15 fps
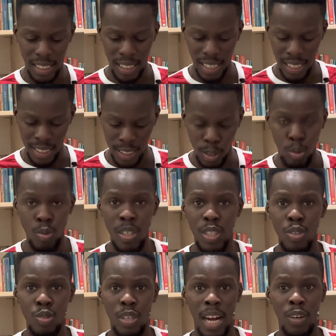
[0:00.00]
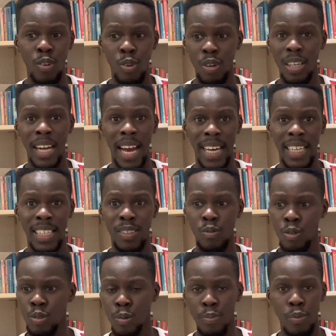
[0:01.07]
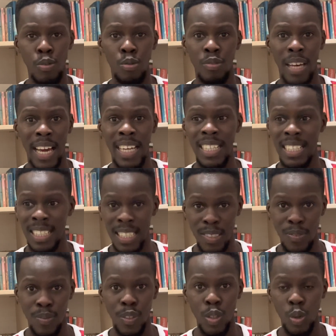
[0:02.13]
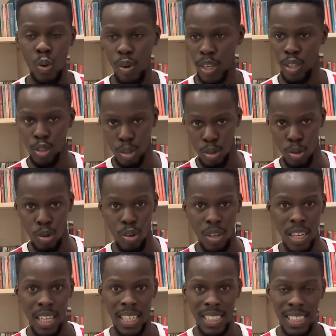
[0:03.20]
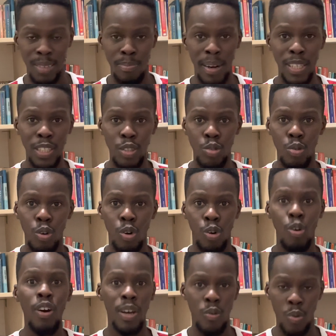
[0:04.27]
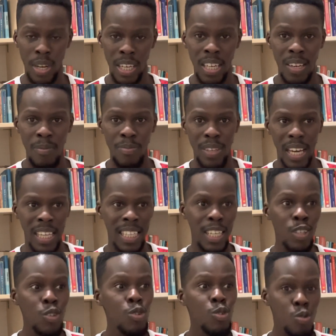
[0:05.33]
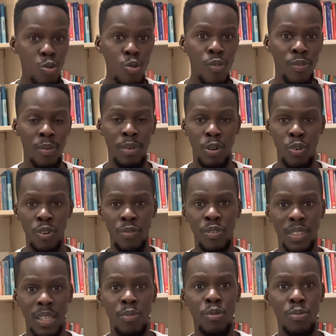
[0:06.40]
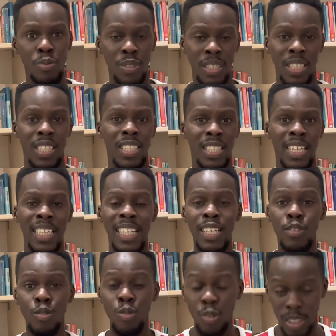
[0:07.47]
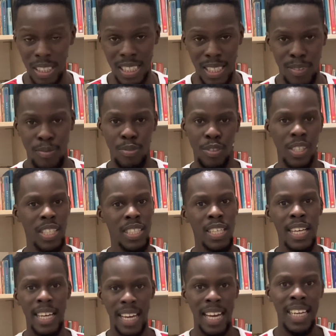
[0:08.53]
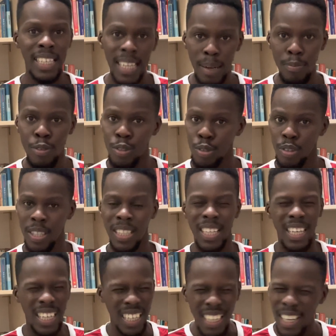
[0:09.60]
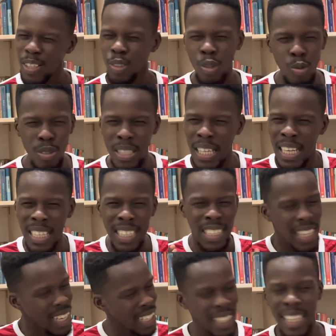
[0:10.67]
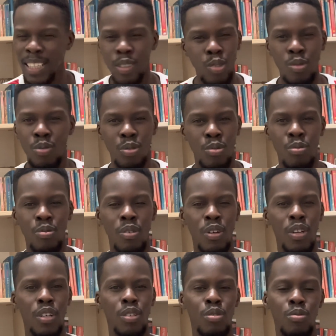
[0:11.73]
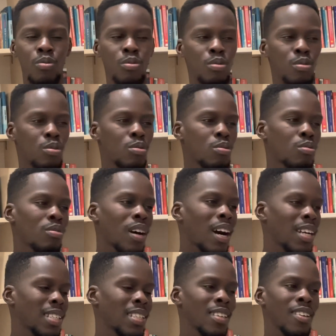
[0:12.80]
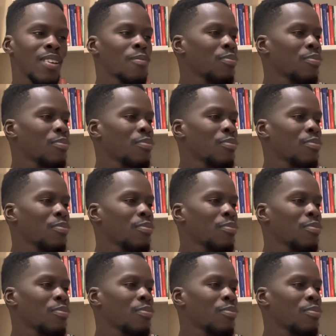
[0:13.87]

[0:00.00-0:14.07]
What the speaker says: a situation that looked like was supposed to end in defeat or a draw. They managed to claw a win, and then you, from a comfortable position against Nottingham Forest, end up drawing, and now you lose the lead again to Arsenal.